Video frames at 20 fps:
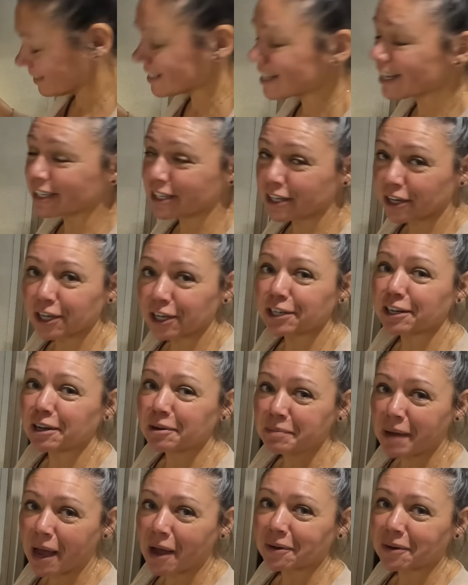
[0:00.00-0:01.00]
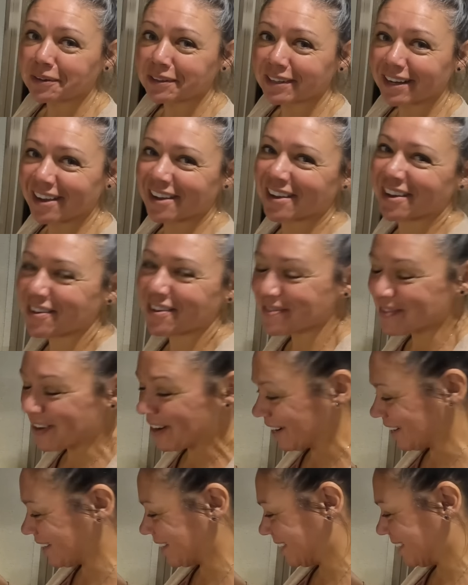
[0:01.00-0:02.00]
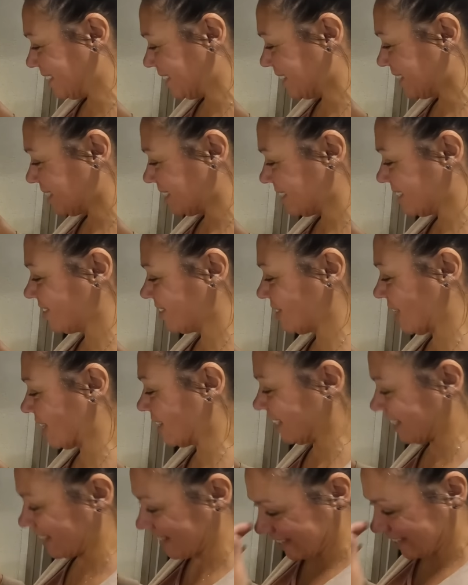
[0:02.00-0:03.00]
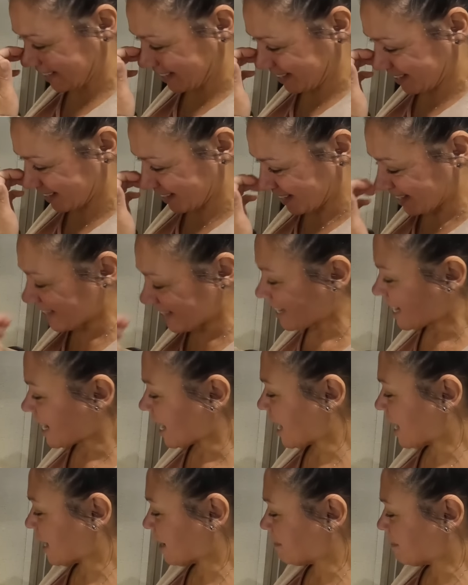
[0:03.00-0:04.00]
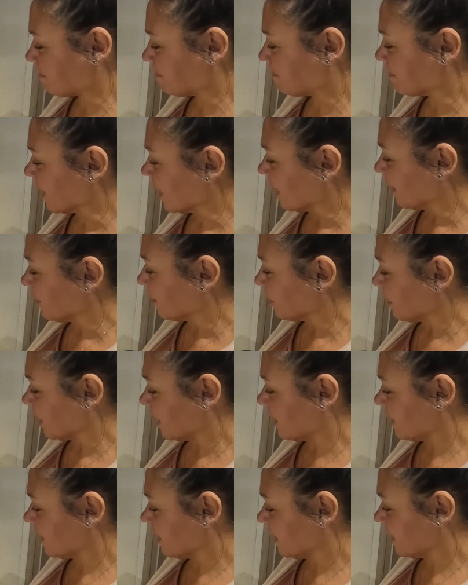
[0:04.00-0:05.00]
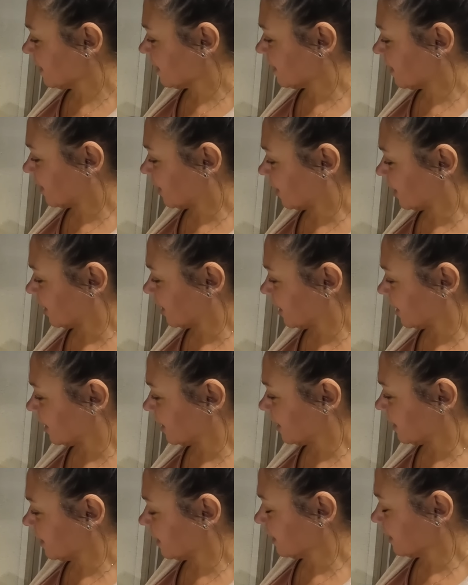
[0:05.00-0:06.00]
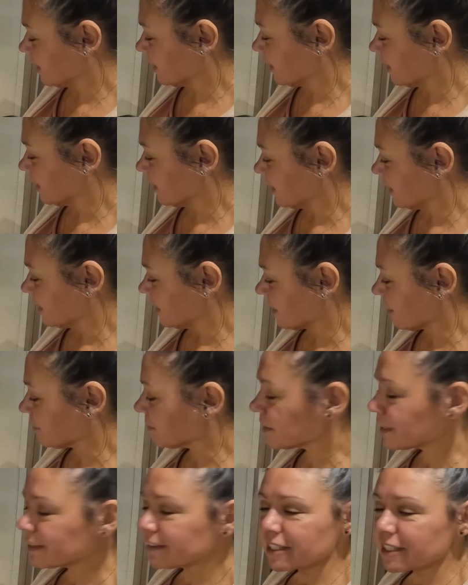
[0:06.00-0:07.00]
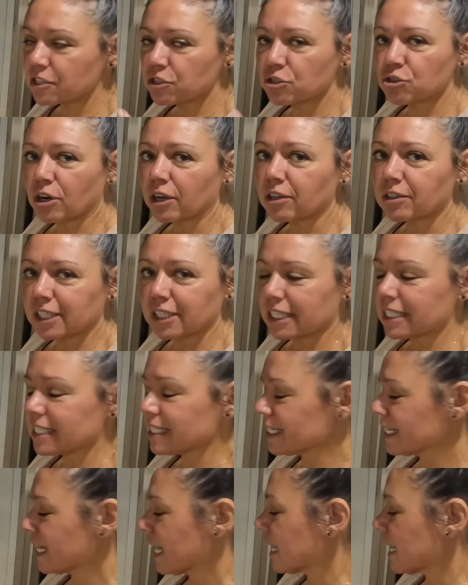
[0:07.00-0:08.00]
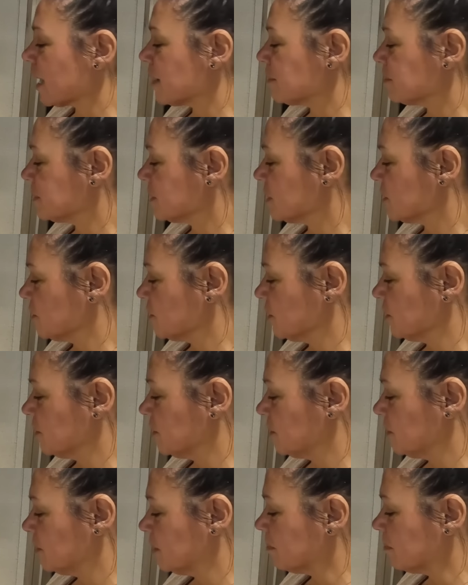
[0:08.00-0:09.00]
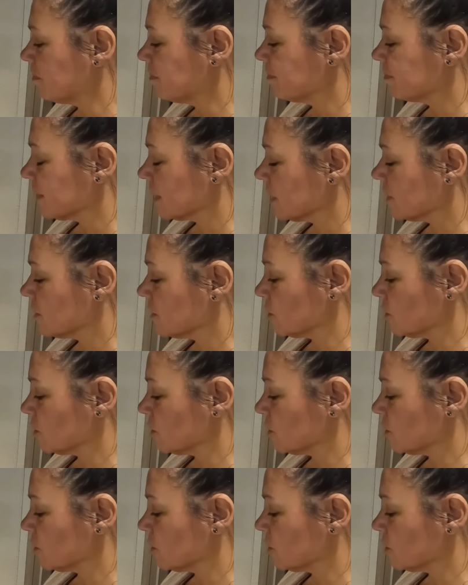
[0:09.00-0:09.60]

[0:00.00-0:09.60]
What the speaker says: a good amount of our jelly here. We are definitely struggling to get up to the